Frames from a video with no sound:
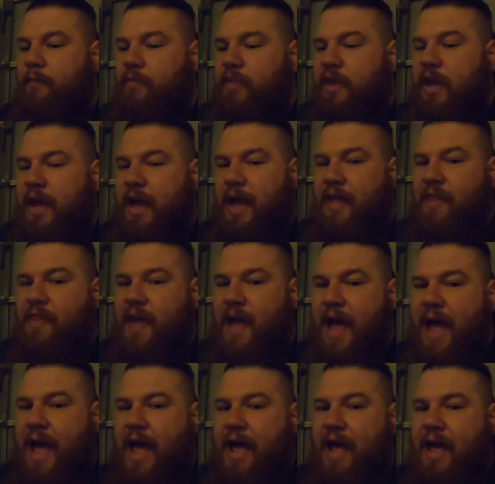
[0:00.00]
He had
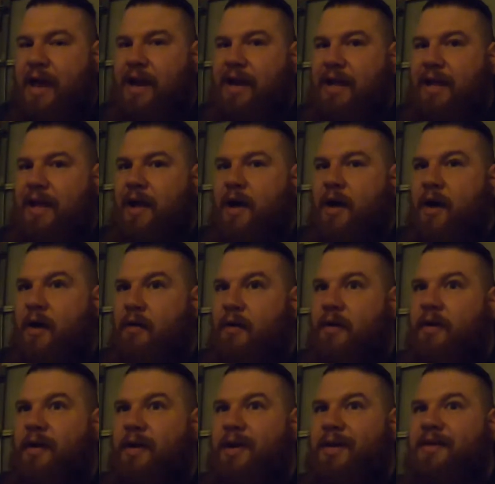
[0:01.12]
that, and he
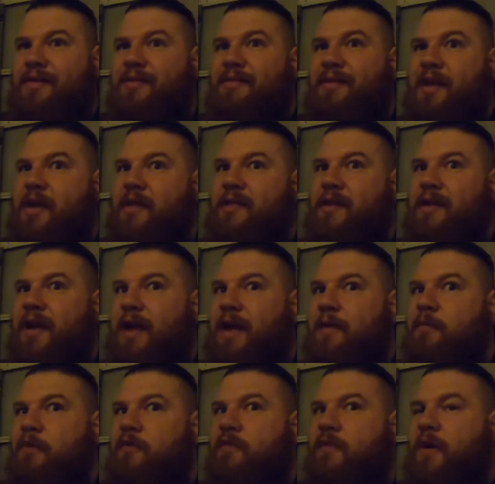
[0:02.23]
hung his heathen
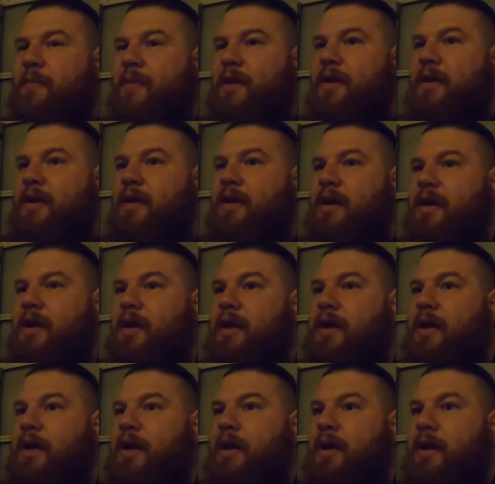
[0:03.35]
hammer from it.
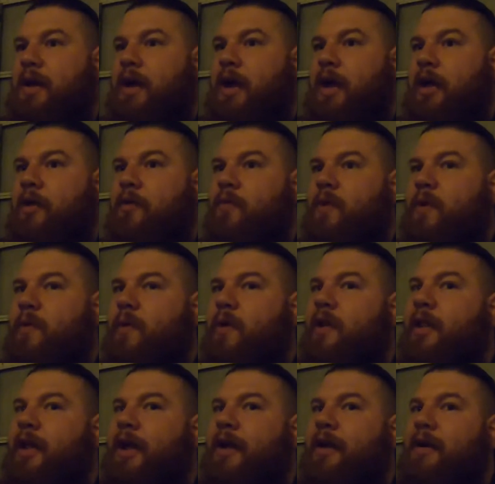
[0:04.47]
And we were all
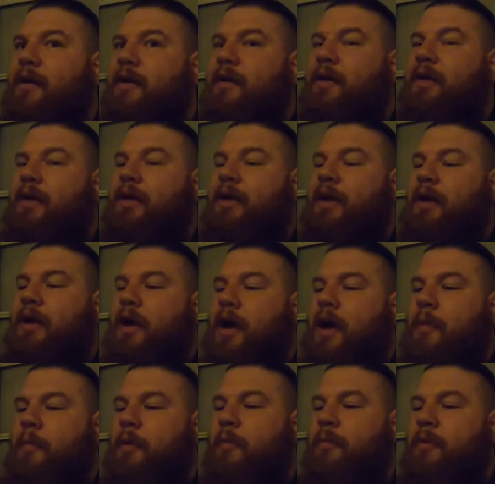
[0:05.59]
like,
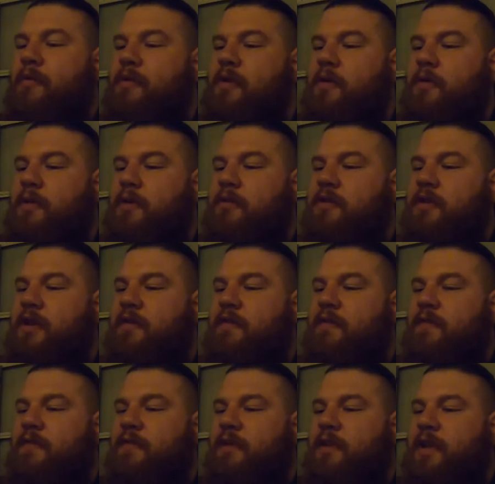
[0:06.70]
I'm gonna be real with you, Chief.
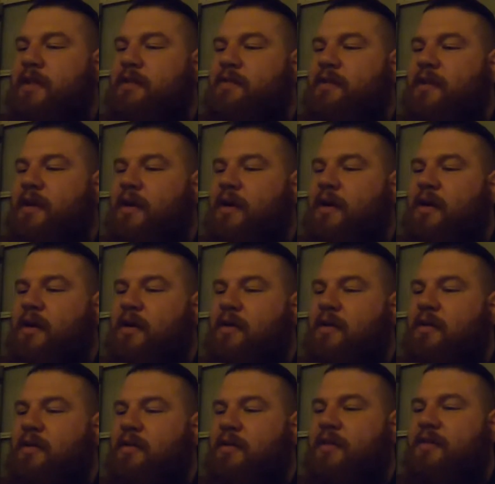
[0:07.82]
Let's
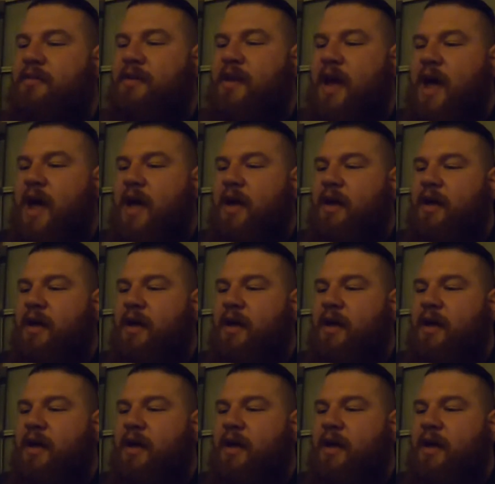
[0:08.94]
not.